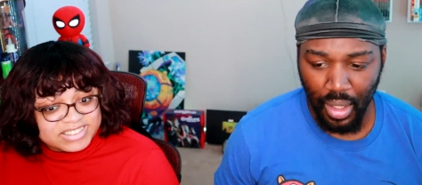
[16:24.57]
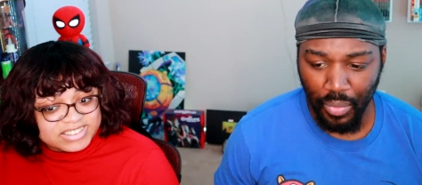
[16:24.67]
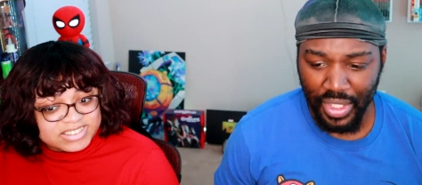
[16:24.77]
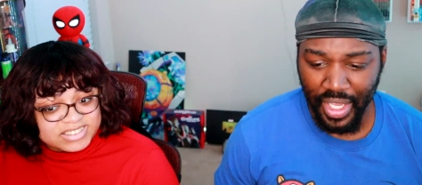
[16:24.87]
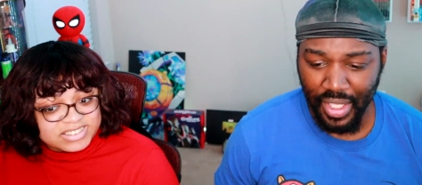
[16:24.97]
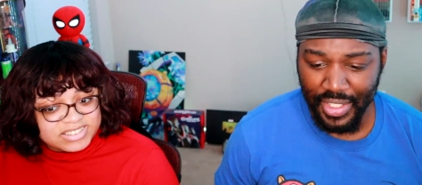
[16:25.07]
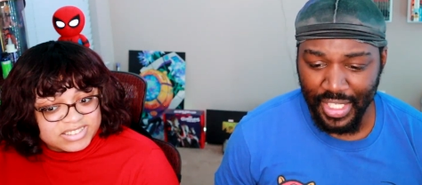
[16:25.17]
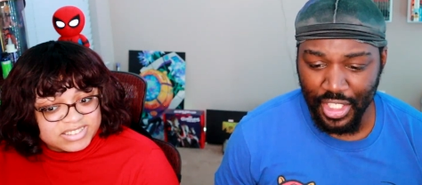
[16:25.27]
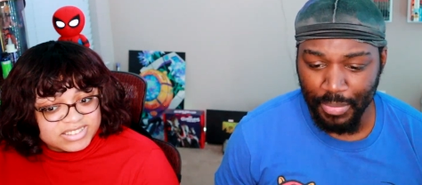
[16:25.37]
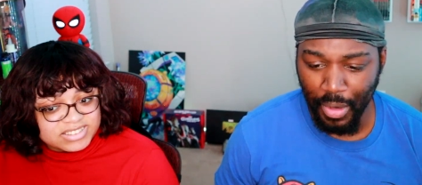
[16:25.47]
Speaker 1: What the hell is
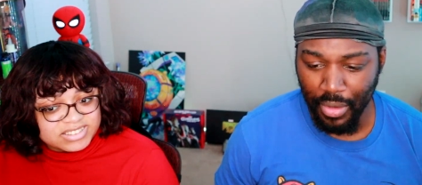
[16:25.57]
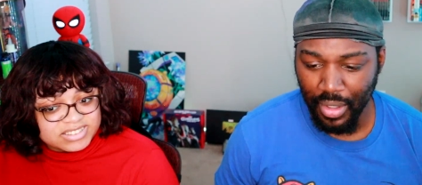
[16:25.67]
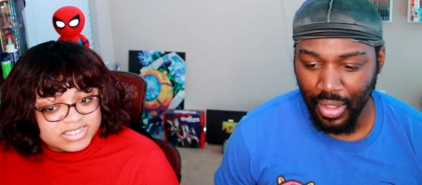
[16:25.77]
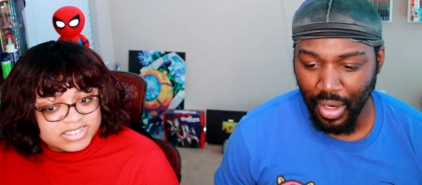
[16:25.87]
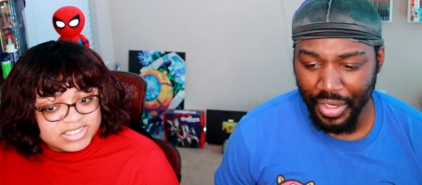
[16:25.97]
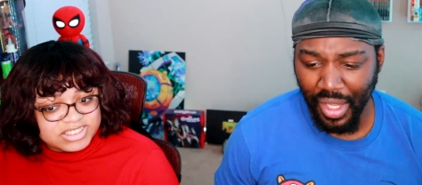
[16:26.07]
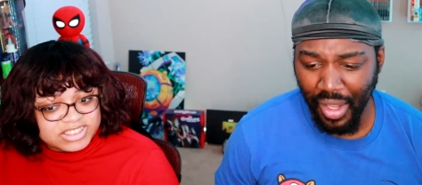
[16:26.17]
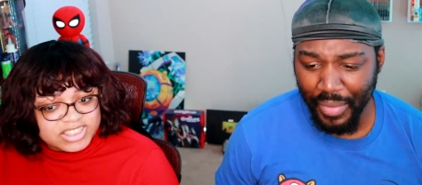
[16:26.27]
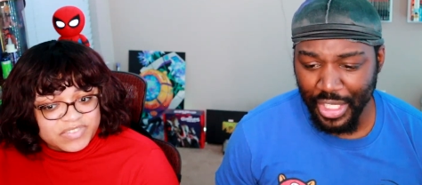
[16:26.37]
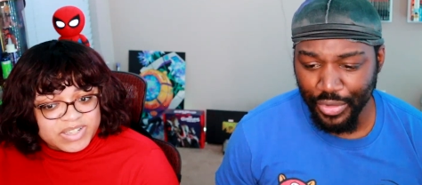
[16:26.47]
that smoke? Are y'all
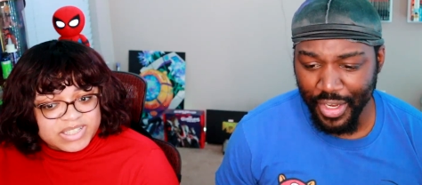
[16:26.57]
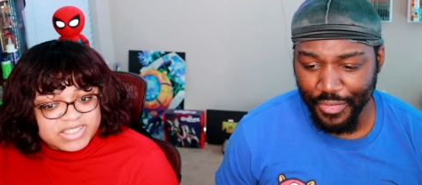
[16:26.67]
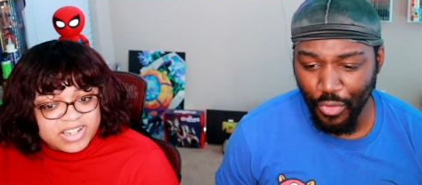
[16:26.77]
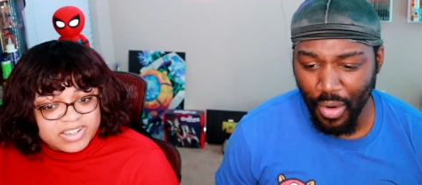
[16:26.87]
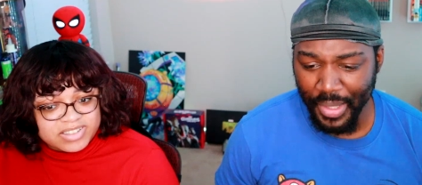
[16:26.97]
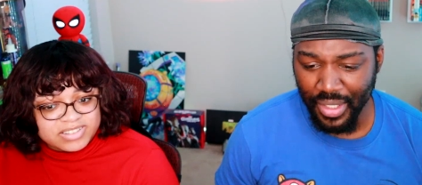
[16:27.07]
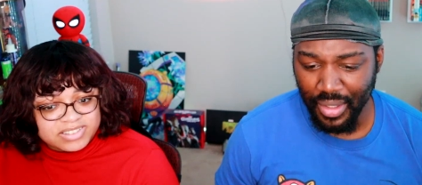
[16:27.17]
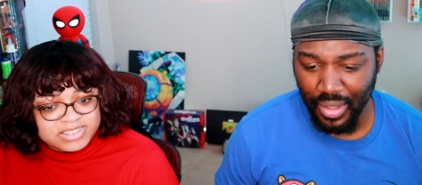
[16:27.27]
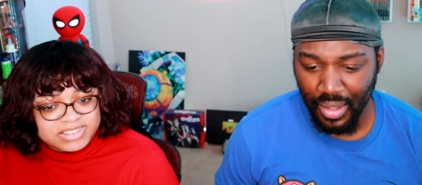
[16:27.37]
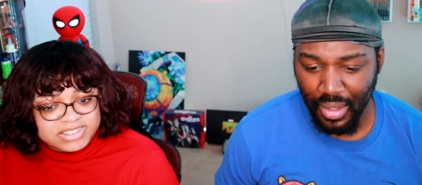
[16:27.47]
already transforming?
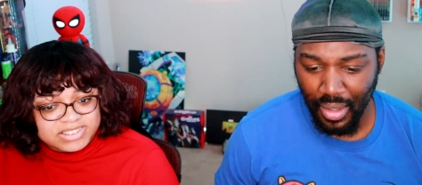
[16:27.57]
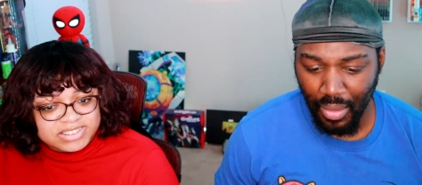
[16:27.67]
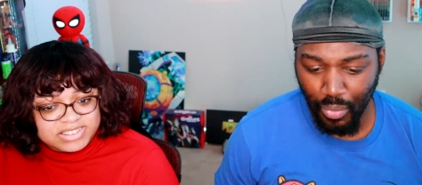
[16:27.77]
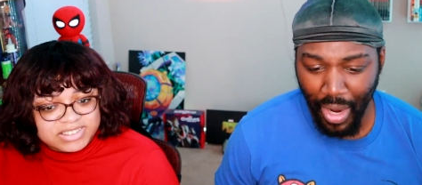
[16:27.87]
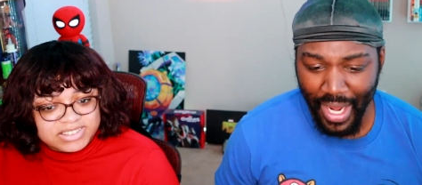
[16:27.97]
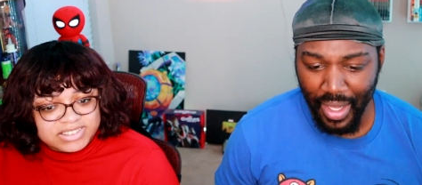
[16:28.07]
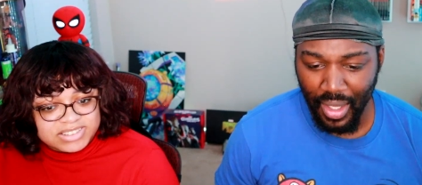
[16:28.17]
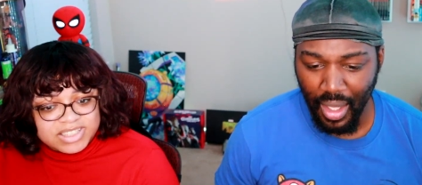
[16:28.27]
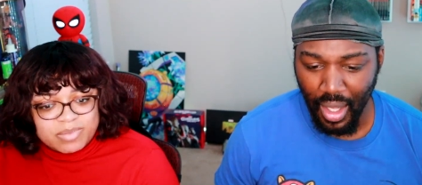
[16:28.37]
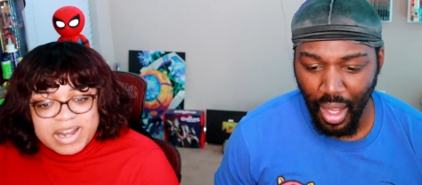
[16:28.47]
What?
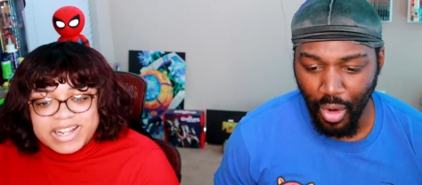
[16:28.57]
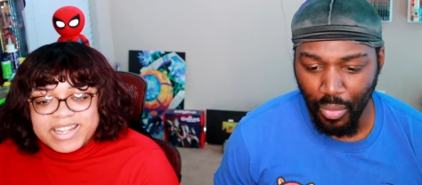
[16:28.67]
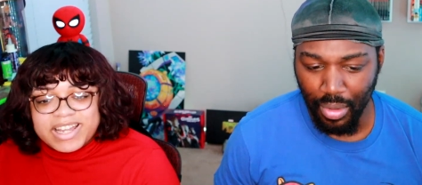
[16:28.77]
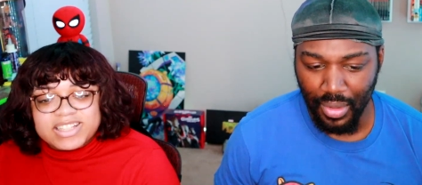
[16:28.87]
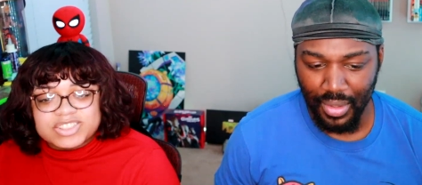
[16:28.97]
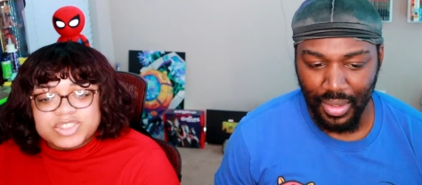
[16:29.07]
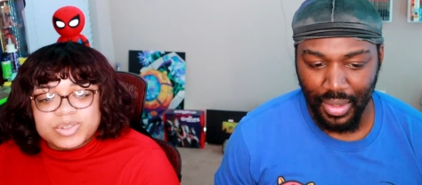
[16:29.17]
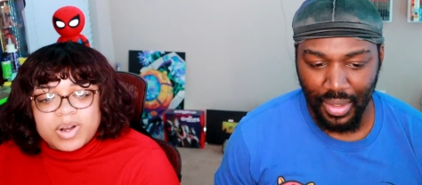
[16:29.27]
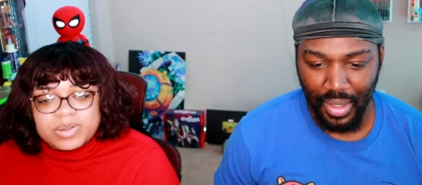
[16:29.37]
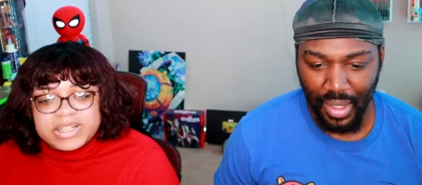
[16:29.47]
Speaker 2: Why oh. they can't
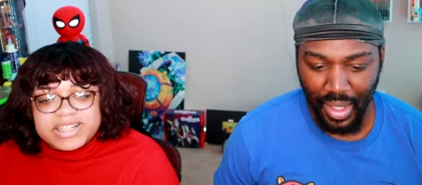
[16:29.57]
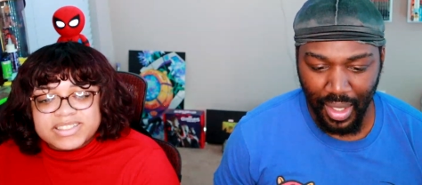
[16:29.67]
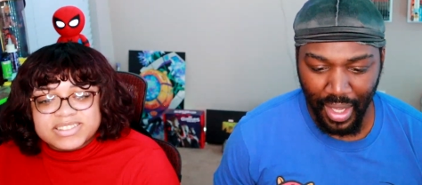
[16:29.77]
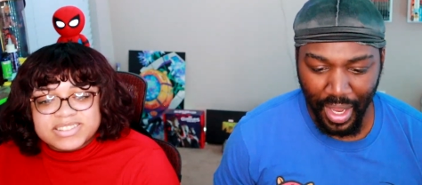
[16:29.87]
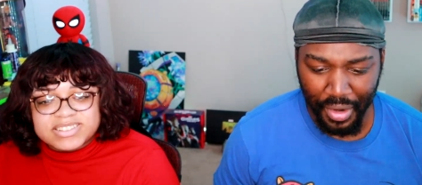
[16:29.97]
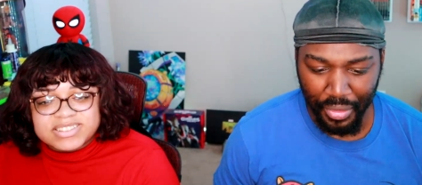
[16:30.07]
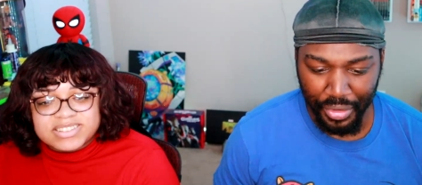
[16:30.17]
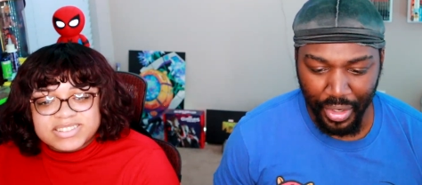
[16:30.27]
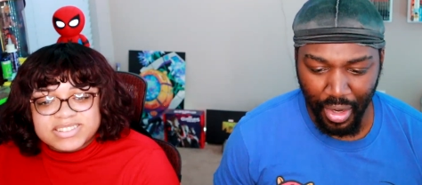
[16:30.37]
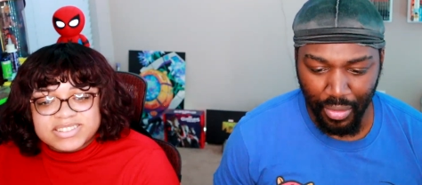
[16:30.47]
control it?
Speaker 1: I
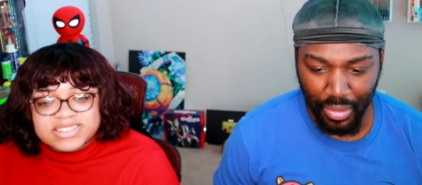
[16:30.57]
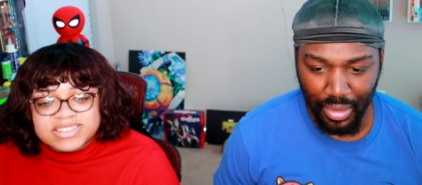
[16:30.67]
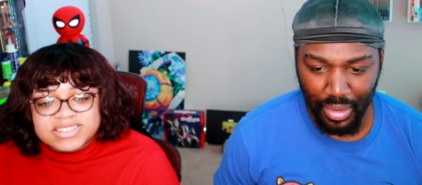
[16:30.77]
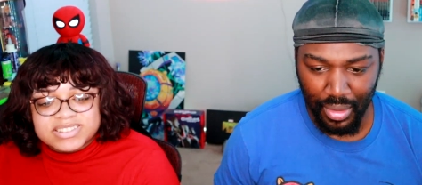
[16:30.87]
don't know.